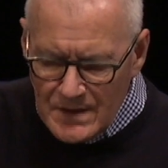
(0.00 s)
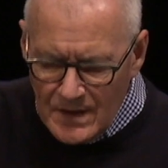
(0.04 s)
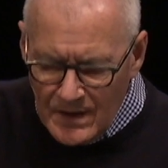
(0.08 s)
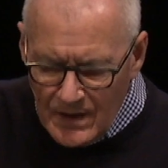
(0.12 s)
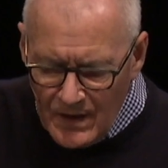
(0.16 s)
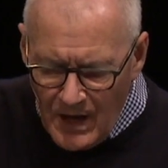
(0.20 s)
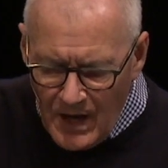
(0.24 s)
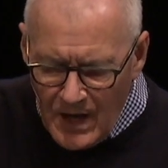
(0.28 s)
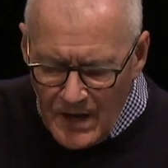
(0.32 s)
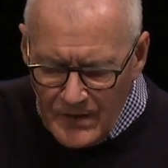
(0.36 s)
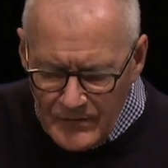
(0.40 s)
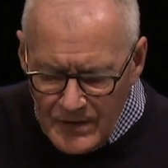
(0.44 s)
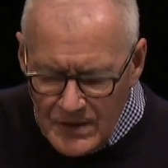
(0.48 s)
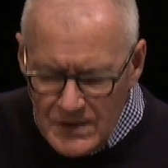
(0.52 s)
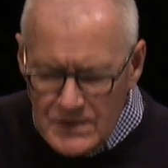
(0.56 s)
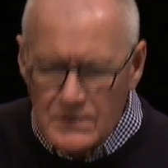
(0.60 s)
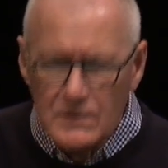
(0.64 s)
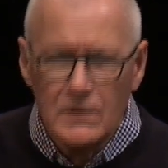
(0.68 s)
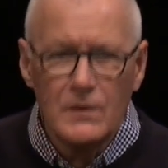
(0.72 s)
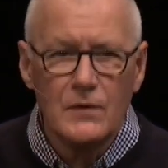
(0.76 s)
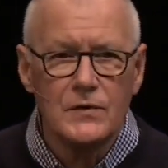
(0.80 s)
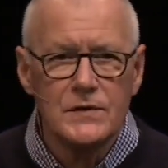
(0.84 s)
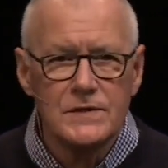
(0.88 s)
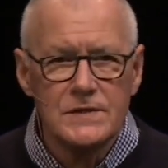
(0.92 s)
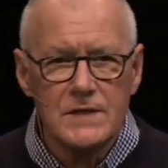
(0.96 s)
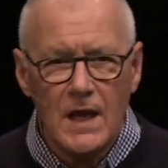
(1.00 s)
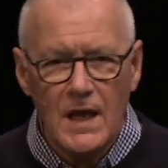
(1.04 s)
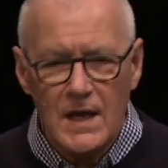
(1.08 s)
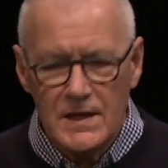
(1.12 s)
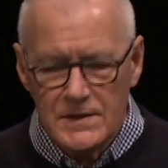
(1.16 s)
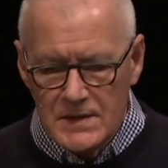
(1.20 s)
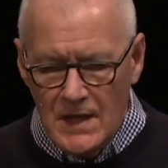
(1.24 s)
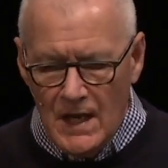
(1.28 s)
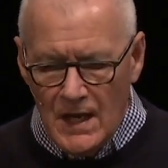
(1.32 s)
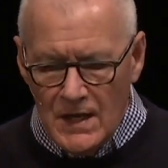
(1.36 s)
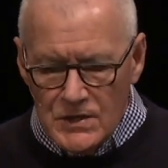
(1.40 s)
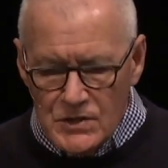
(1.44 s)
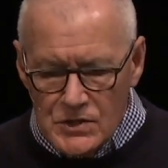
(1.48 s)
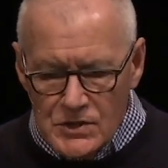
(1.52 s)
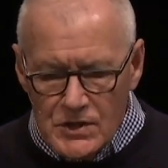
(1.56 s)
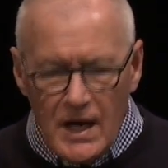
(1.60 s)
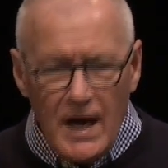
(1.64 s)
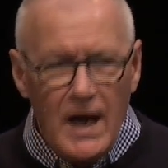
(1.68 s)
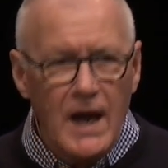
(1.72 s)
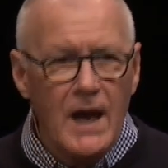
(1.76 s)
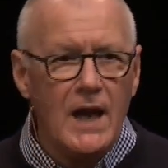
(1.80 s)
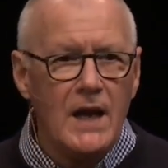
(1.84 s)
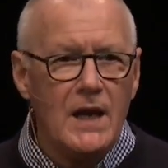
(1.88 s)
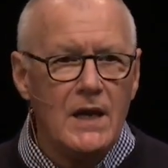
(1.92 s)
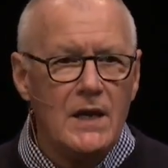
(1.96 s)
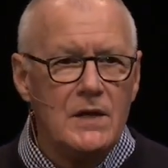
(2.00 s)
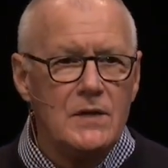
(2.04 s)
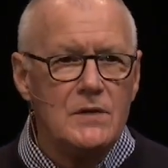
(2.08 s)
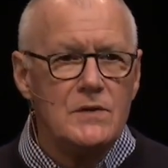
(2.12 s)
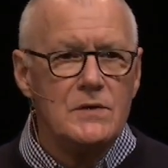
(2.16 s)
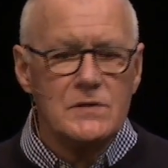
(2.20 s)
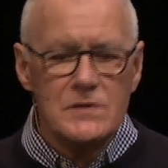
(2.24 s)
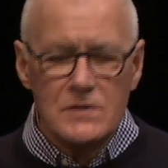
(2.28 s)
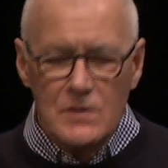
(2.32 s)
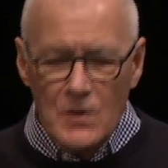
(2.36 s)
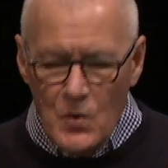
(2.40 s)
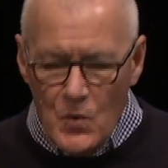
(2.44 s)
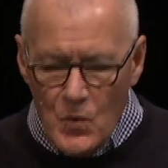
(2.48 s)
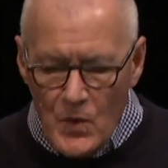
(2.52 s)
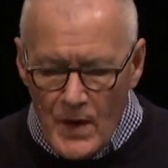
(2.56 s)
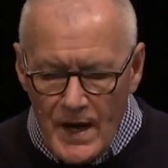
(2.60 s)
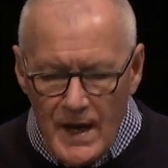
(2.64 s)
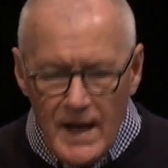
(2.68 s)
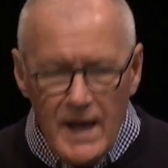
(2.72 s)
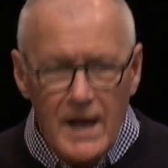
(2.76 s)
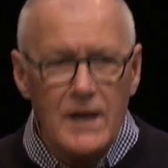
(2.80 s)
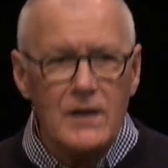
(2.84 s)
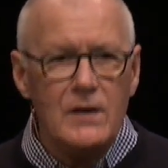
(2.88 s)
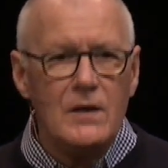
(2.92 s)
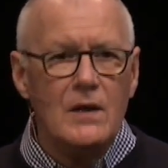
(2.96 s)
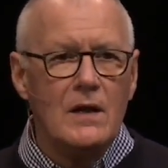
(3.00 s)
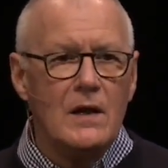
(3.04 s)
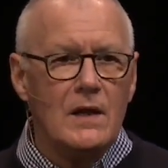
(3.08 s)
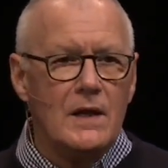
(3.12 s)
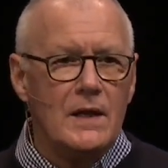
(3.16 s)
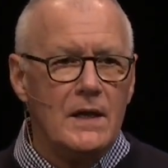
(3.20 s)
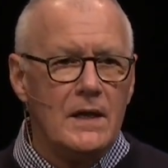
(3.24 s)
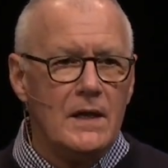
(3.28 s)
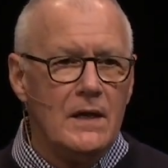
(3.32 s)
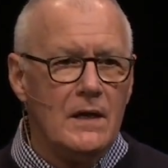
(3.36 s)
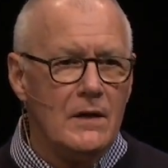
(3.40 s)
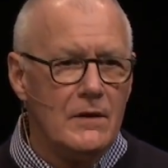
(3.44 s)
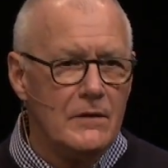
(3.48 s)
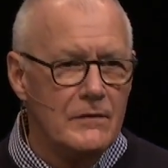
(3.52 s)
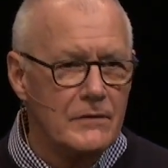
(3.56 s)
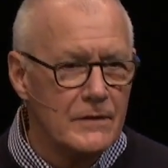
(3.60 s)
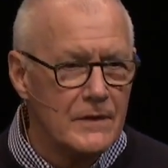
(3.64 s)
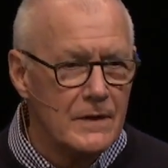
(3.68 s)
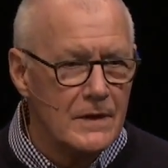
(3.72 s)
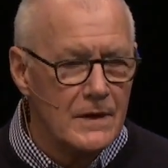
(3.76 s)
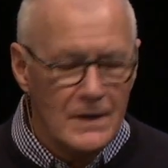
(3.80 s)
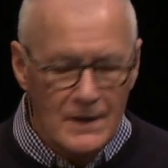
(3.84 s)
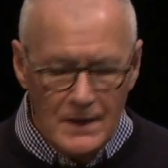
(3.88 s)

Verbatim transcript: the God of Israel, says change the way you live.